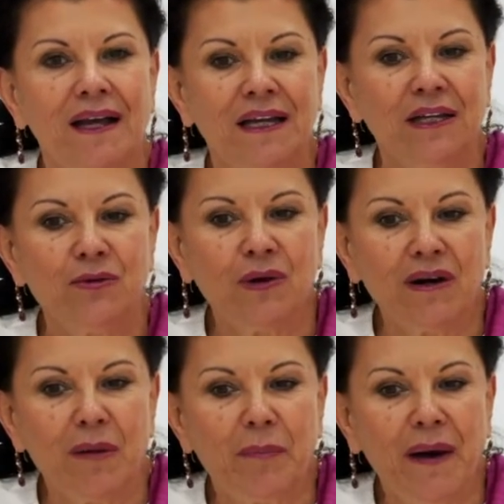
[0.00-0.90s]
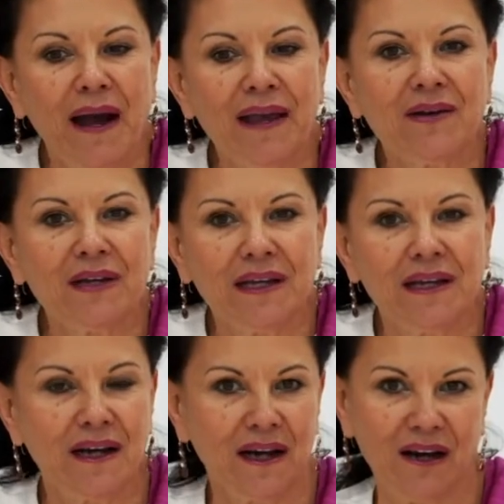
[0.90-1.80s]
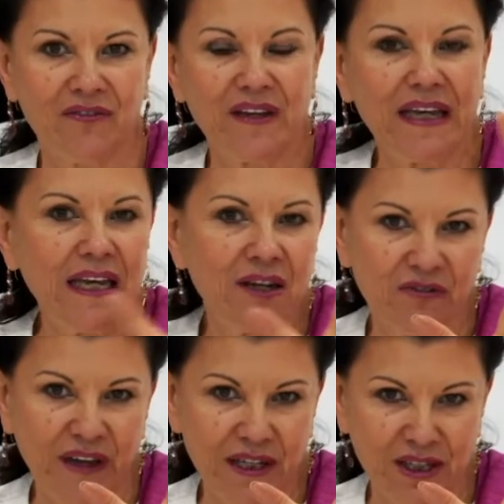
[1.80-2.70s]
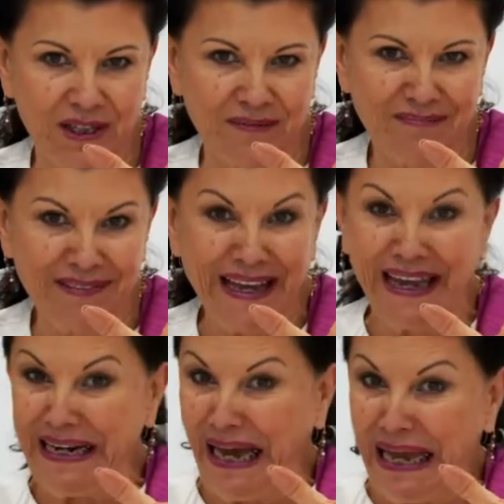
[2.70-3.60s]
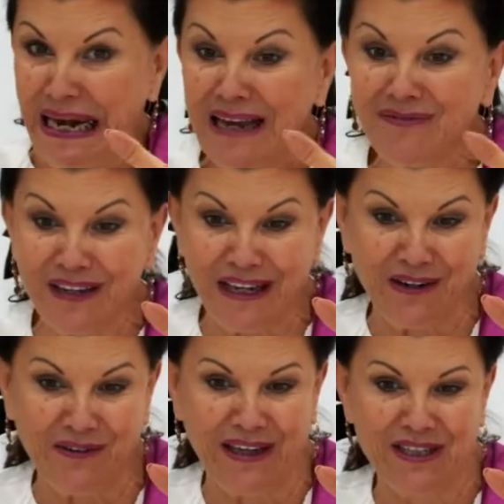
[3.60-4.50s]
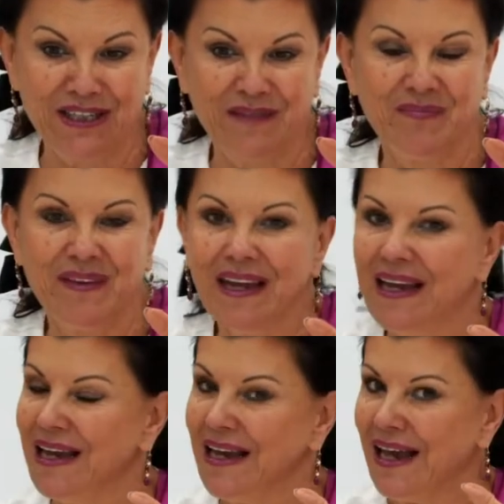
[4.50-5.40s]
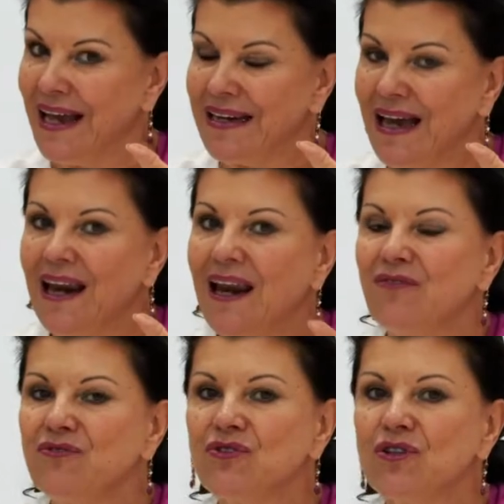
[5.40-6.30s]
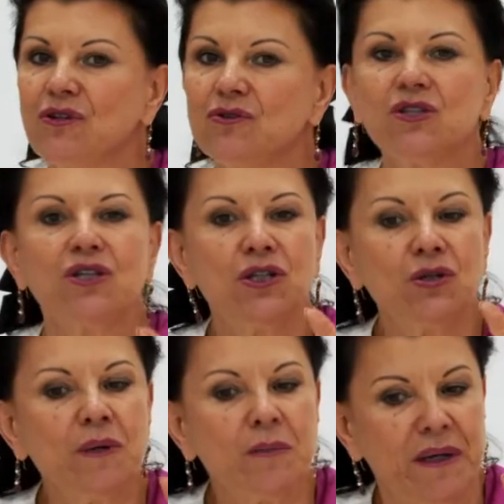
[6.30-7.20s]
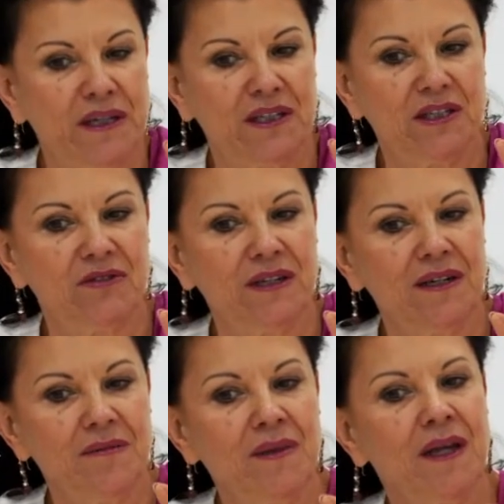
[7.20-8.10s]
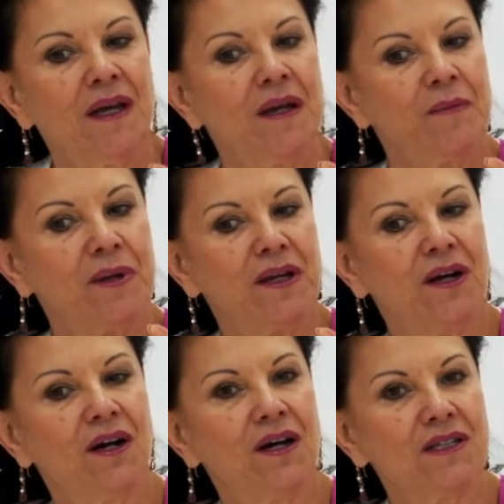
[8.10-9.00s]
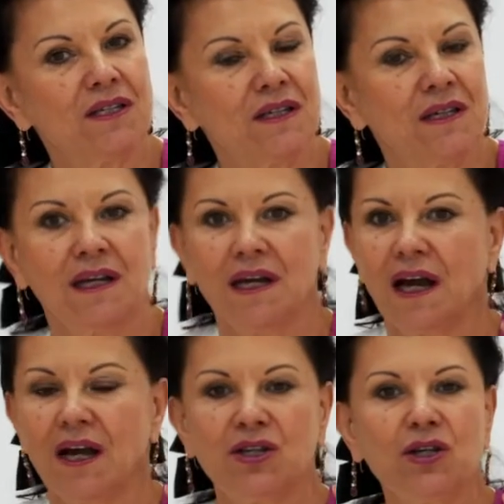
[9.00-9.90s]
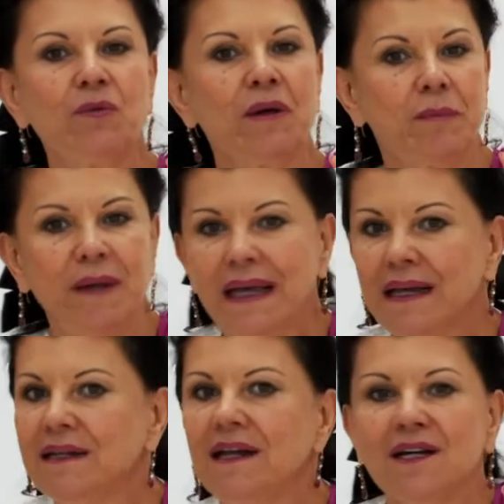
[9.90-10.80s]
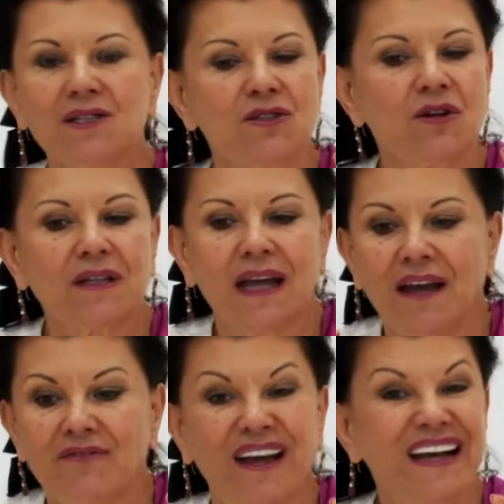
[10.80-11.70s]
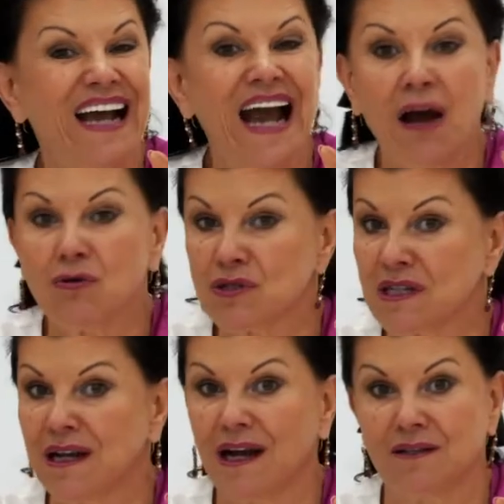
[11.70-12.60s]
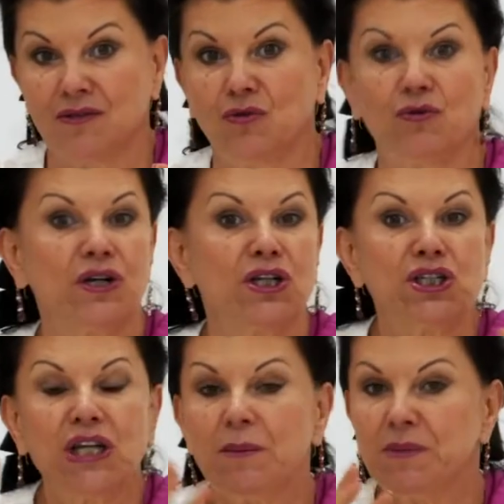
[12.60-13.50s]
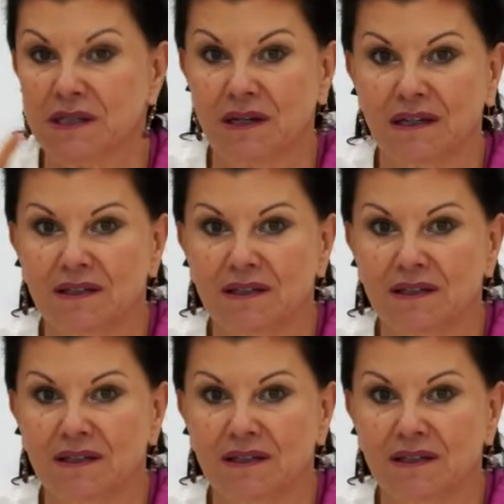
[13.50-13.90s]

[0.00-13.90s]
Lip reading: you are a pioneer of innovation, and I love innovation. And I love to use human bacteria because a human being does not have a cow's gut or a sheep's gut.